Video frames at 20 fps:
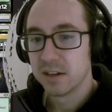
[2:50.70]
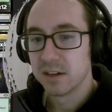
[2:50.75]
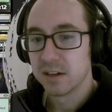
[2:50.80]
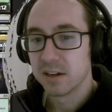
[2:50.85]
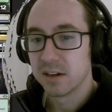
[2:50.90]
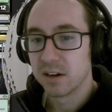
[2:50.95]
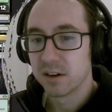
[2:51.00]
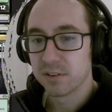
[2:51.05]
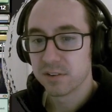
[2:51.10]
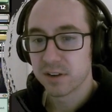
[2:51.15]

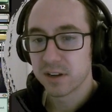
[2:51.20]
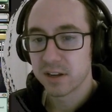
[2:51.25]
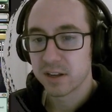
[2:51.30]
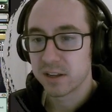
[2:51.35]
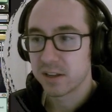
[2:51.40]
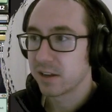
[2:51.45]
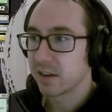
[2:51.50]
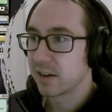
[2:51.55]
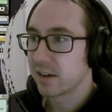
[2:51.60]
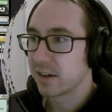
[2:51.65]
All right,
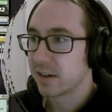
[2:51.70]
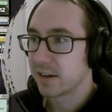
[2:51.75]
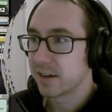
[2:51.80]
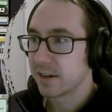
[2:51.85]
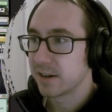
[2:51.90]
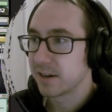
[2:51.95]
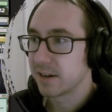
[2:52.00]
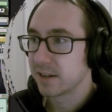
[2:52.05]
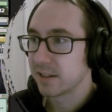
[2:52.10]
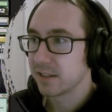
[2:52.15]

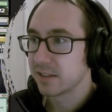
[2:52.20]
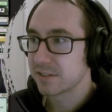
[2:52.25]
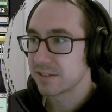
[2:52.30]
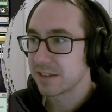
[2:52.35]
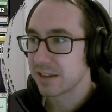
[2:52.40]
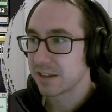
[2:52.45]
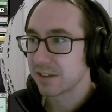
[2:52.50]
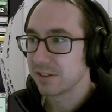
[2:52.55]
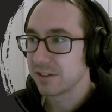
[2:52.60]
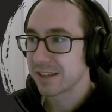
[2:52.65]
let's
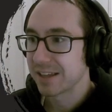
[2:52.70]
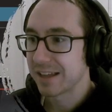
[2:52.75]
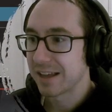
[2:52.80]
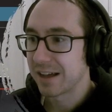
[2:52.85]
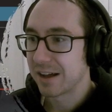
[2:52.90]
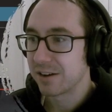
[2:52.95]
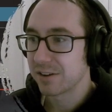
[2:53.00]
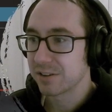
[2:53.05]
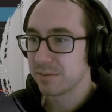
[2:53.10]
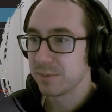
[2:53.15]
take a look at
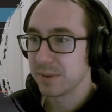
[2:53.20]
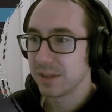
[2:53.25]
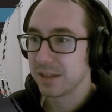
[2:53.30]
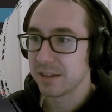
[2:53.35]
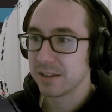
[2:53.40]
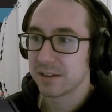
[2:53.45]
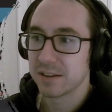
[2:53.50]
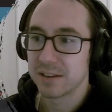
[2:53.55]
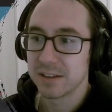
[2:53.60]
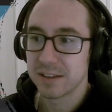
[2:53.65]
Alchemy.
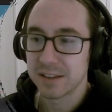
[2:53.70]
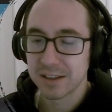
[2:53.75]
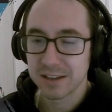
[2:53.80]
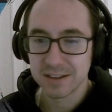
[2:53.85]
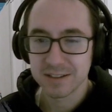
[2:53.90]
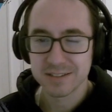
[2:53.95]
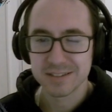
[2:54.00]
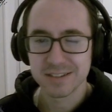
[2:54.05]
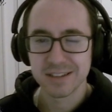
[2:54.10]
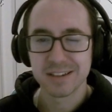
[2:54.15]
Again, I
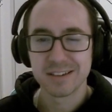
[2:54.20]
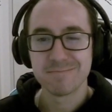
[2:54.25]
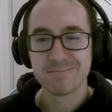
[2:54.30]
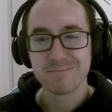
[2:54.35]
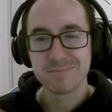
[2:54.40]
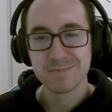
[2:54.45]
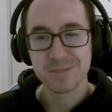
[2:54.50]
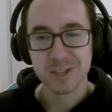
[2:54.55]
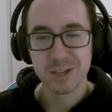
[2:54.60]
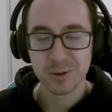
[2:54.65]
said,
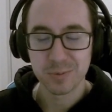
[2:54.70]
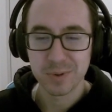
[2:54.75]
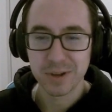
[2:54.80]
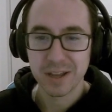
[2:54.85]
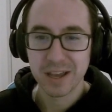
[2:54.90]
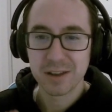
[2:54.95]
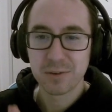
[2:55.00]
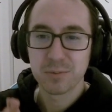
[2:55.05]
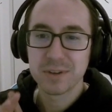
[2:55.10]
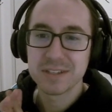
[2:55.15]
we
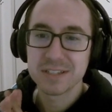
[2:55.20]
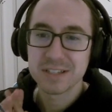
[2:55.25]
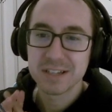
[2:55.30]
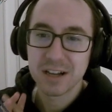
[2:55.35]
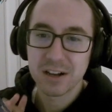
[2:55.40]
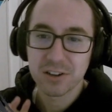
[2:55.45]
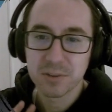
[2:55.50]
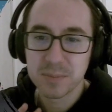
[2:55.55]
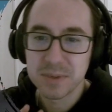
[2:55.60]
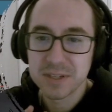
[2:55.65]
had a recent
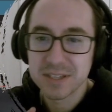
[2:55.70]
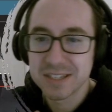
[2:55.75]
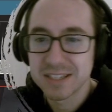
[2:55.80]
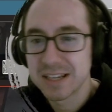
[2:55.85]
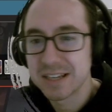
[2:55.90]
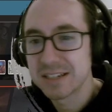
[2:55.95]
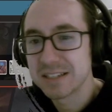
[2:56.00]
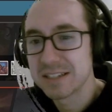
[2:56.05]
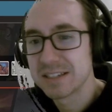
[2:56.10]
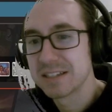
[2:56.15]
Alchemy
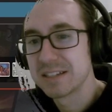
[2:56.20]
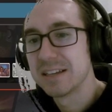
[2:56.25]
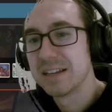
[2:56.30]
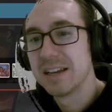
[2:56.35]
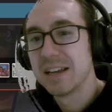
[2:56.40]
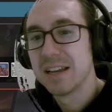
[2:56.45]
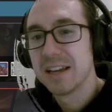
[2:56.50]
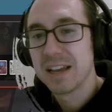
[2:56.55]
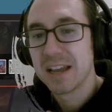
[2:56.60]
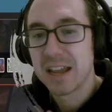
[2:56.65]
set,
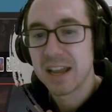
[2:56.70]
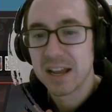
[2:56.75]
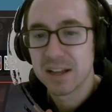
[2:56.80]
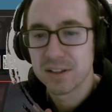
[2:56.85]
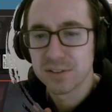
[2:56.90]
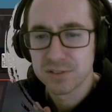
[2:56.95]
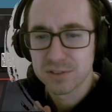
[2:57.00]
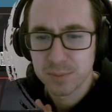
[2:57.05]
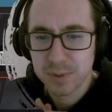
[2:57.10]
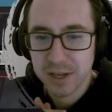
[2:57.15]
and
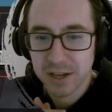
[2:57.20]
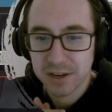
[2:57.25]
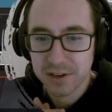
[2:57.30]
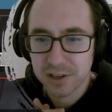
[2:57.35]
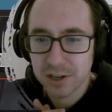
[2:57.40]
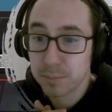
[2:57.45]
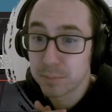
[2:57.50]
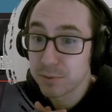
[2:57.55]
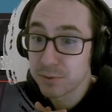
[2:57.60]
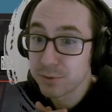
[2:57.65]
so we got a
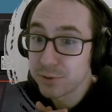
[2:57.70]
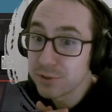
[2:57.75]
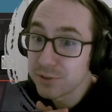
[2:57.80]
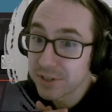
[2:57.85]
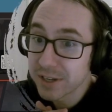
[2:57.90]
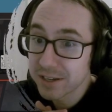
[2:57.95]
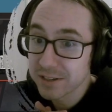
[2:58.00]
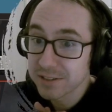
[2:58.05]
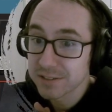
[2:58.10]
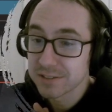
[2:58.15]
couple new
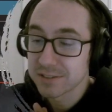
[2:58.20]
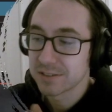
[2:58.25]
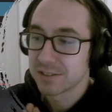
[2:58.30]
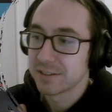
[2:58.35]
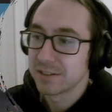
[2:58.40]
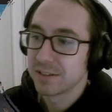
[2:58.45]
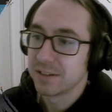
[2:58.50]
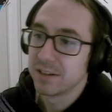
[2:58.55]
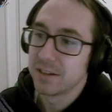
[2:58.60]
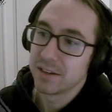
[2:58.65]
decks
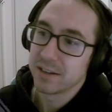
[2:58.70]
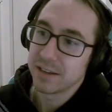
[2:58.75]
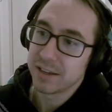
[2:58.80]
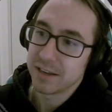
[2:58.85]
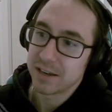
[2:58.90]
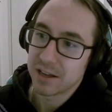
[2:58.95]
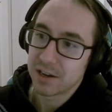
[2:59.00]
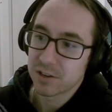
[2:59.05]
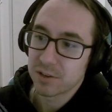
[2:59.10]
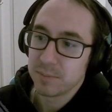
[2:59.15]
in
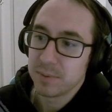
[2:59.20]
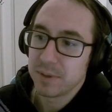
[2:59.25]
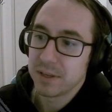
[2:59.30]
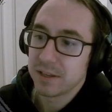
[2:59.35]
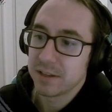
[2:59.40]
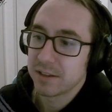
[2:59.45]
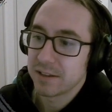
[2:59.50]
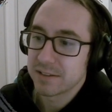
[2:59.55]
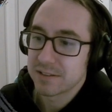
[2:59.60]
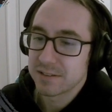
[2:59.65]

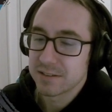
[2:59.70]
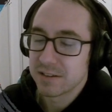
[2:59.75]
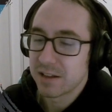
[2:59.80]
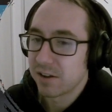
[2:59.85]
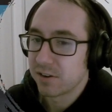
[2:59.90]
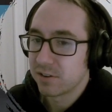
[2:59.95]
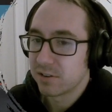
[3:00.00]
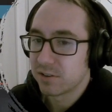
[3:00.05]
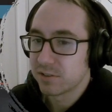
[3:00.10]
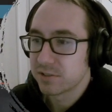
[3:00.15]
Alchemy. It's not
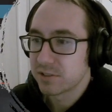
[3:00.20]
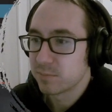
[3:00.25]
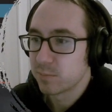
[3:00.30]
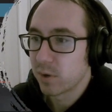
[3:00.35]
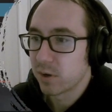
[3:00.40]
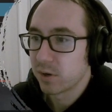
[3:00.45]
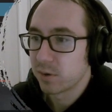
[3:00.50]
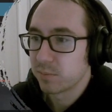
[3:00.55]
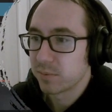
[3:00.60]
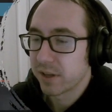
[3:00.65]
all just
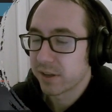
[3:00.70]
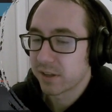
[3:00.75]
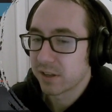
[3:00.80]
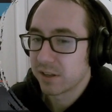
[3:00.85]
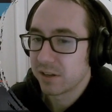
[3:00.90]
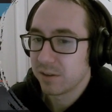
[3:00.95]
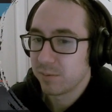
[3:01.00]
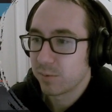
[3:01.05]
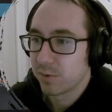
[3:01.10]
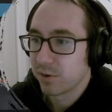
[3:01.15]
mono black
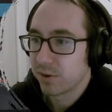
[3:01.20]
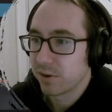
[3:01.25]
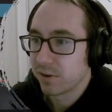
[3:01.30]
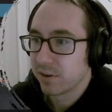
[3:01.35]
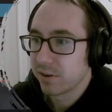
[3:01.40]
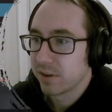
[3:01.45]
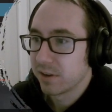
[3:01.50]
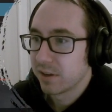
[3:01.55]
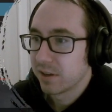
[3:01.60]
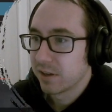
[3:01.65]
anymore.
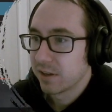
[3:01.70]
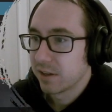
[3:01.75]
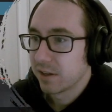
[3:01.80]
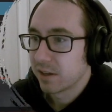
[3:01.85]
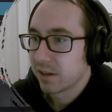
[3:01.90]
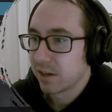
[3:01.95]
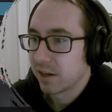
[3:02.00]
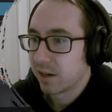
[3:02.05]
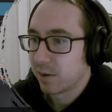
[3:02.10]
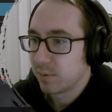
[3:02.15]
We